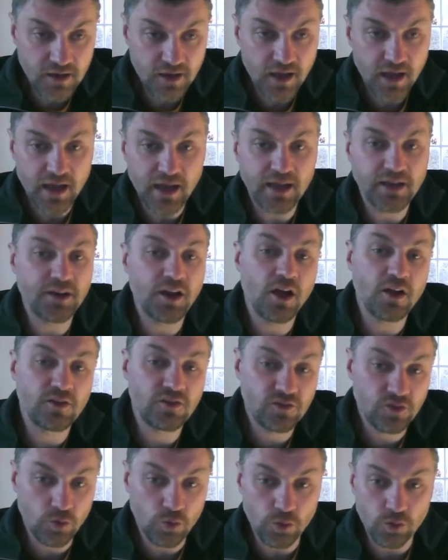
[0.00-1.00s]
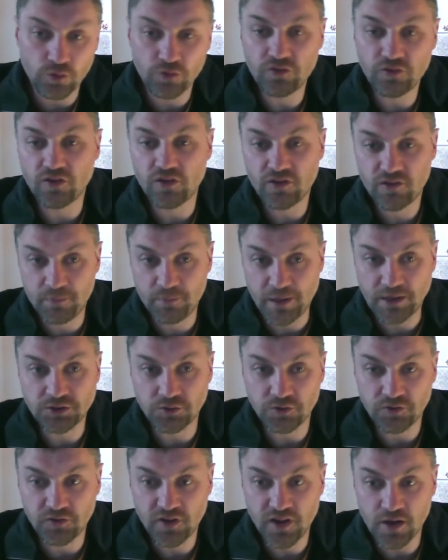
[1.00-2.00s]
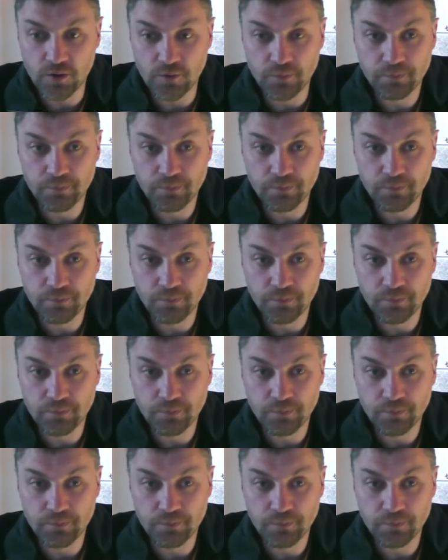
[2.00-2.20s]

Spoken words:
and her sword's special skill.